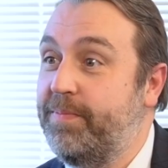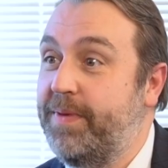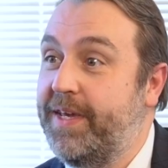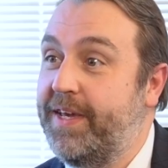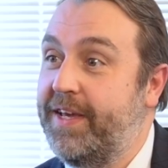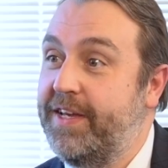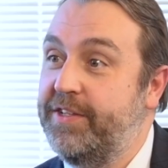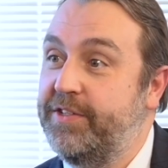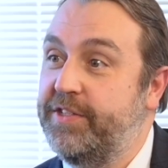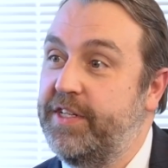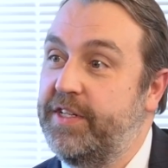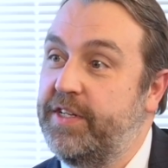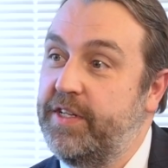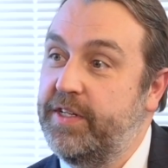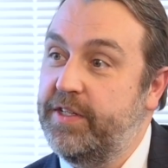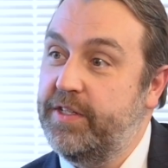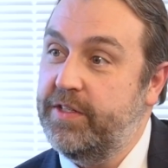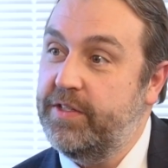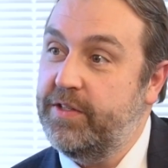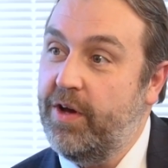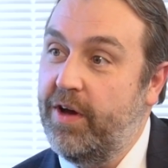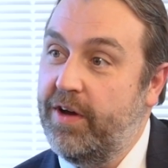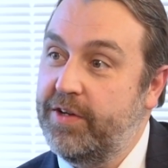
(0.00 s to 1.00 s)
because it
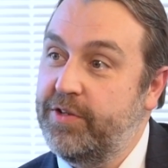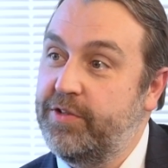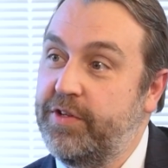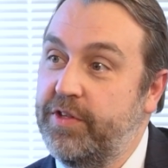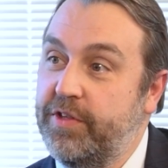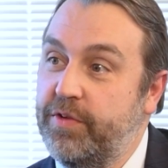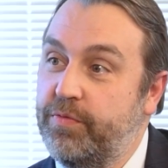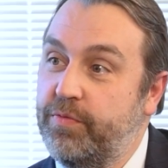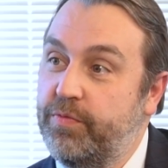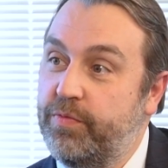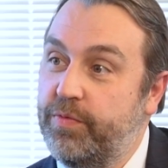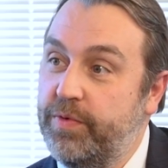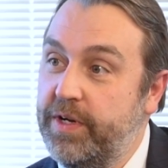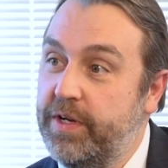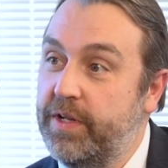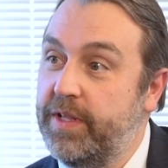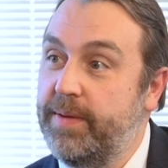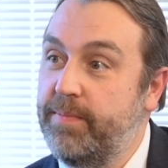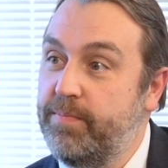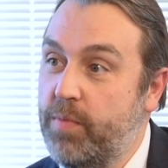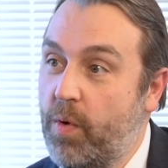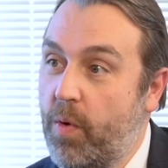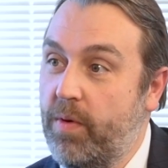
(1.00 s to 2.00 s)
talks to the
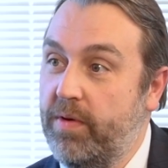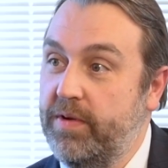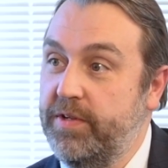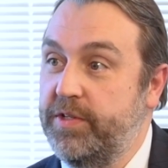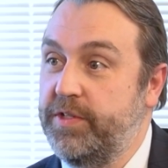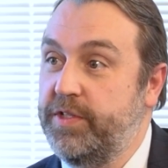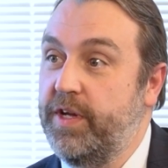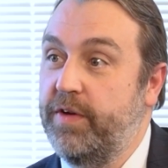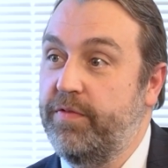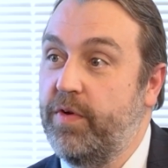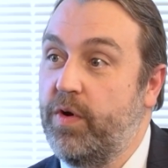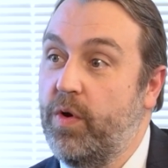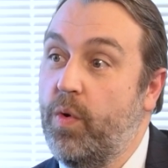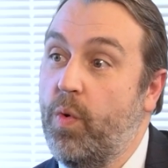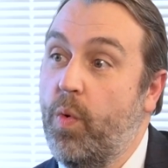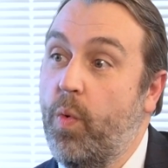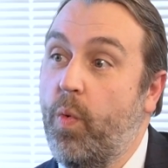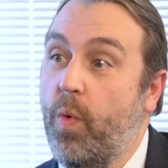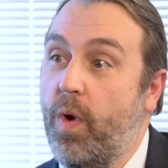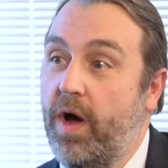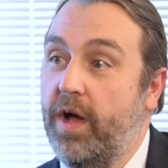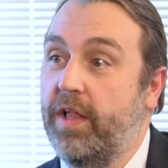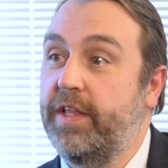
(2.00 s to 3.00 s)
real importance of
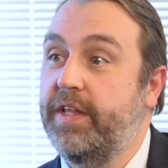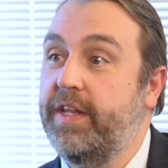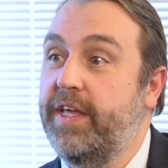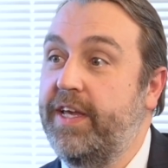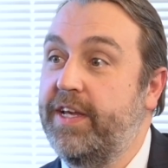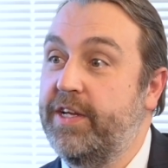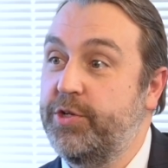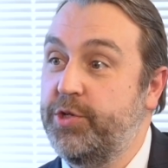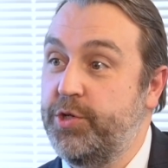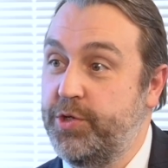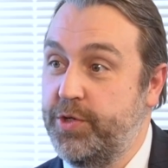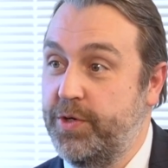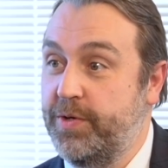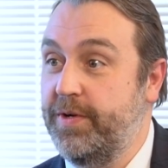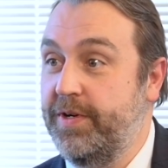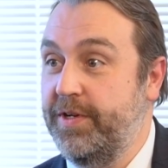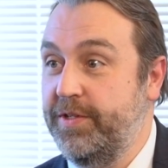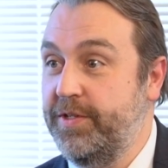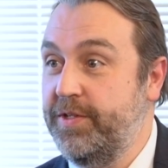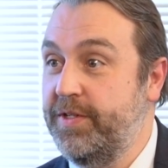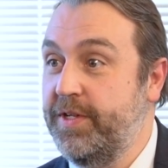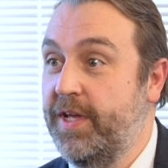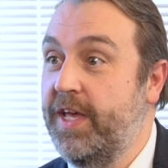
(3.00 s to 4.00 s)
quality
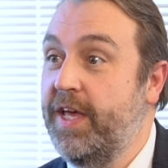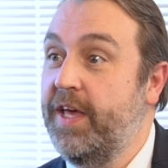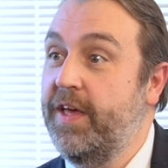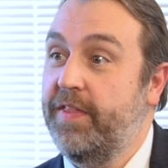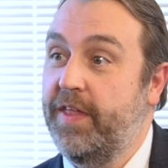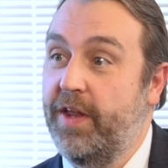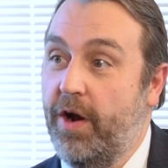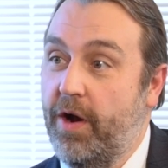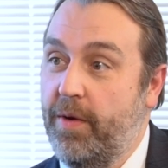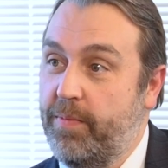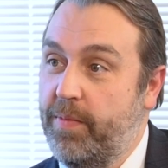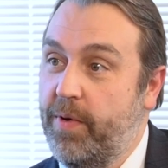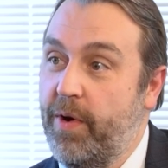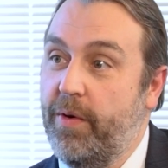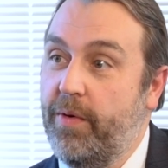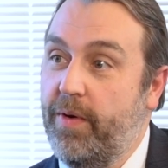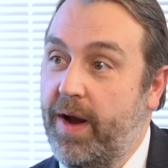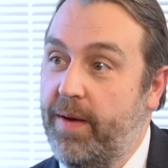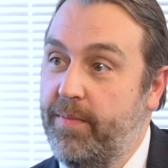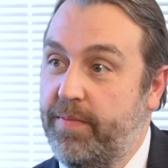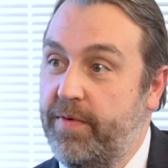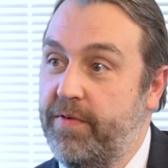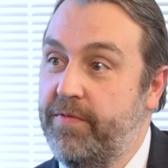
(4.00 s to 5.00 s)
assurance that our
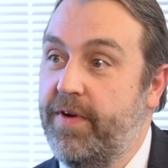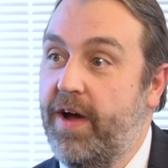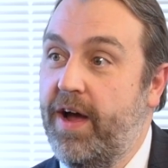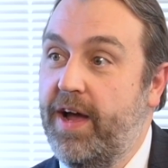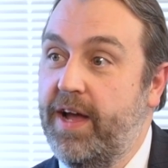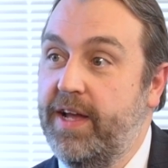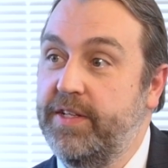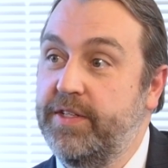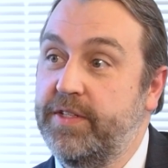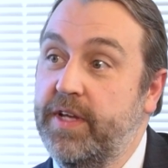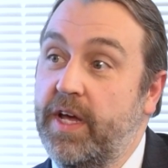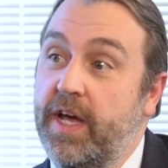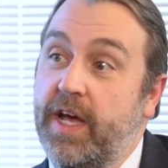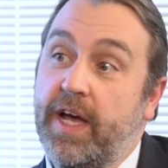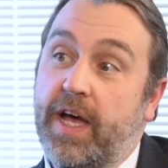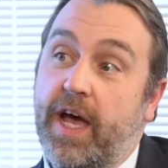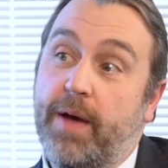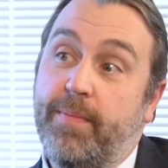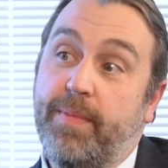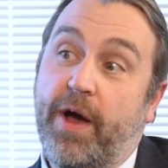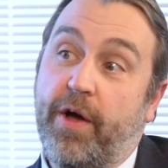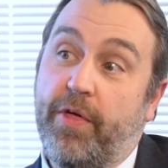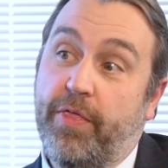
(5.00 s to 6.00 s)
program provides.
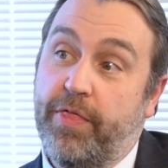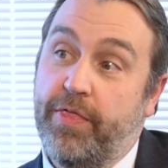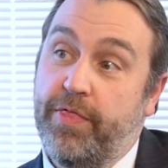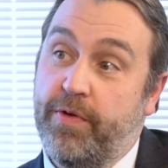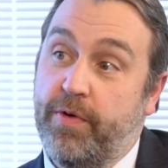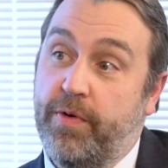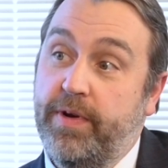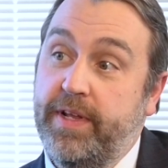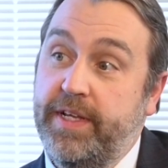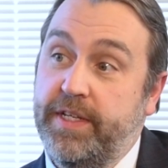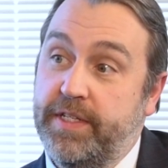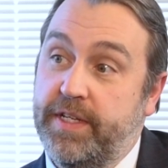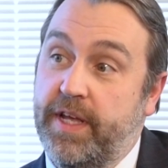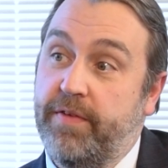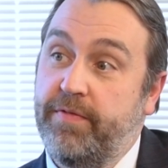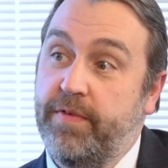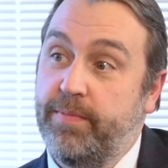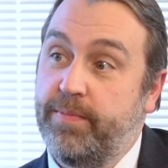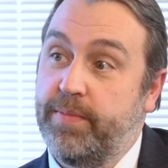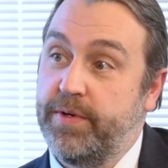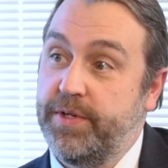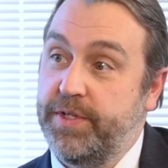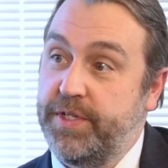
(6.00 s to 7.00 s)
About
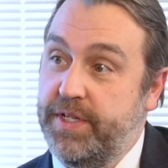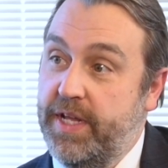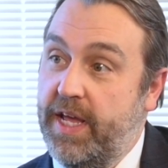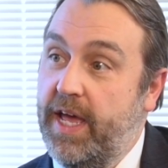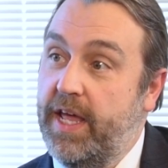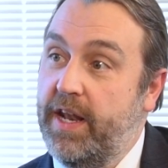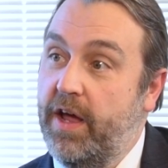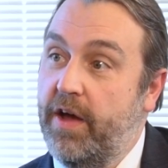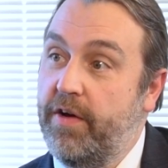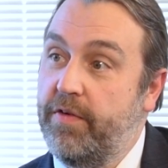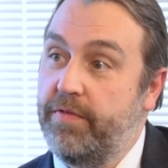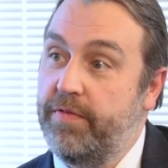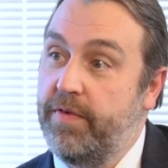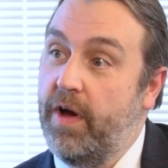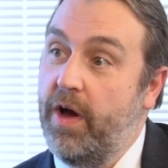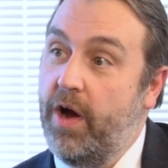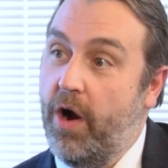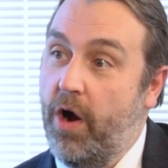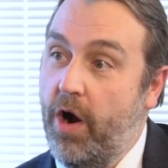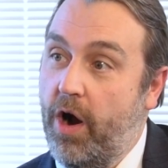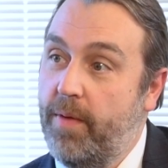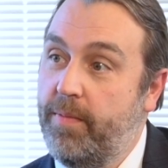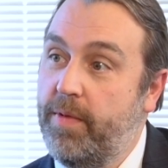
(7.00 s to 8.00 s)
37% of
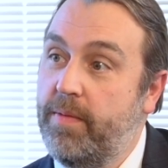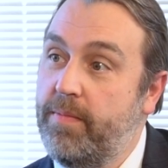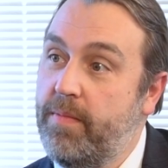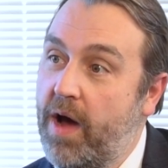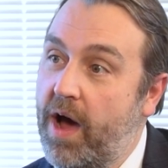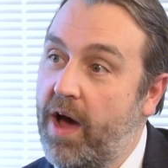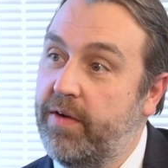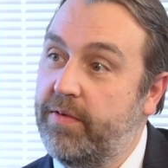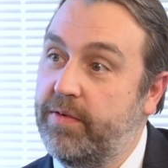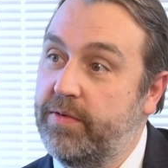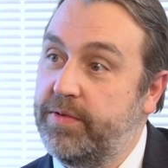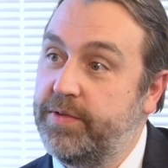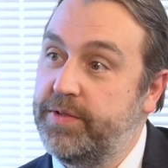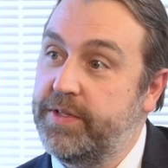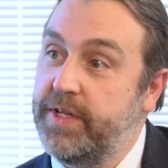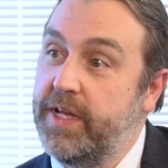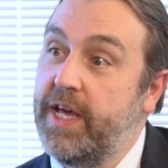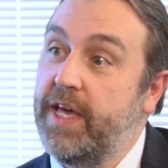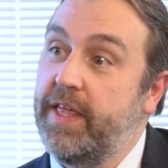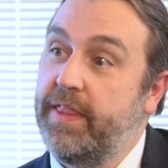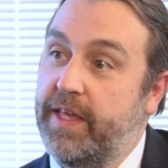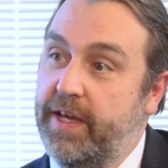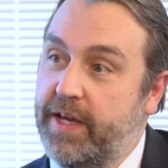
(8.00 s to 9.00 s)
armor models
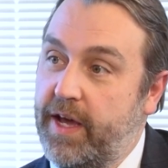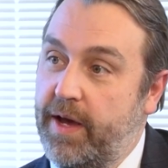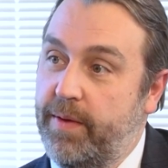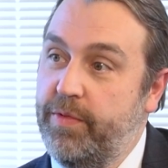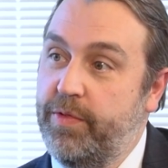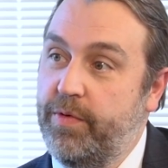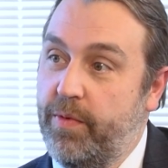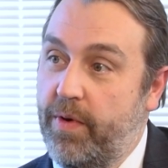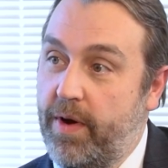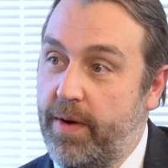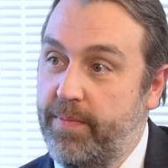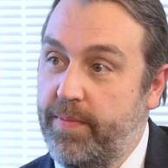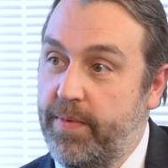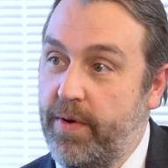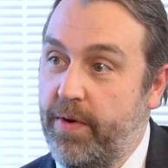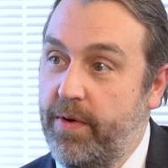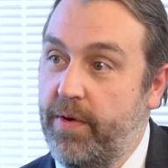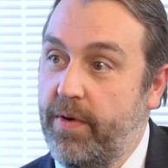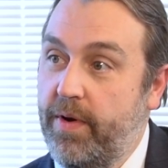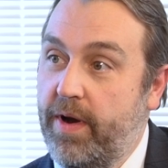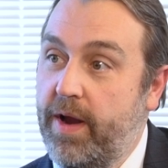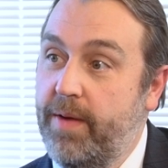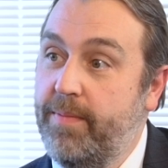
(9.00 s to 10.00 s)
that come through our
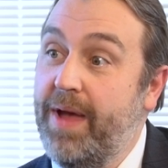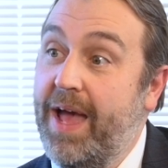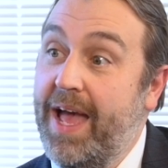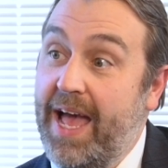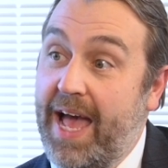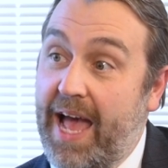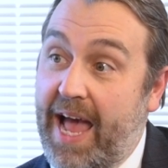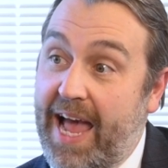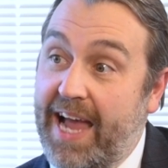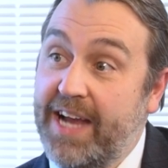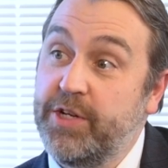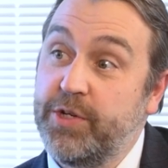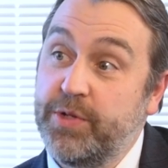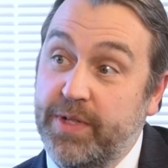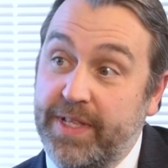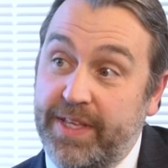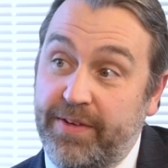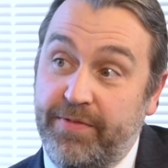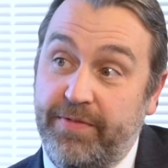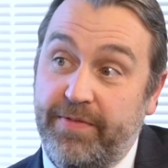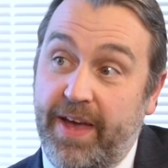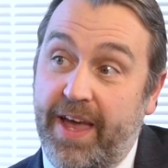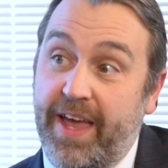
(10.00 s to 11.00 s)
program
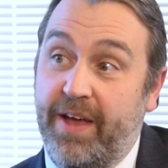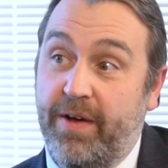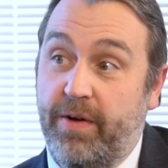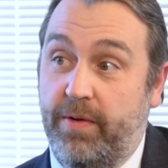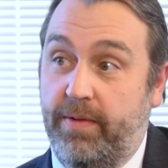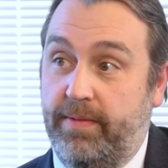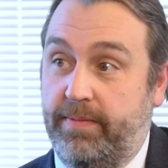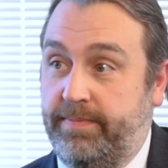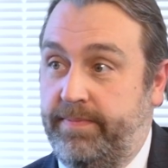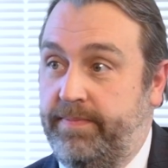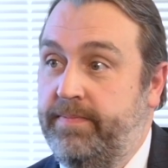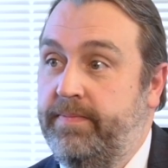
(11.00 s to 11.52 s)
actually fail.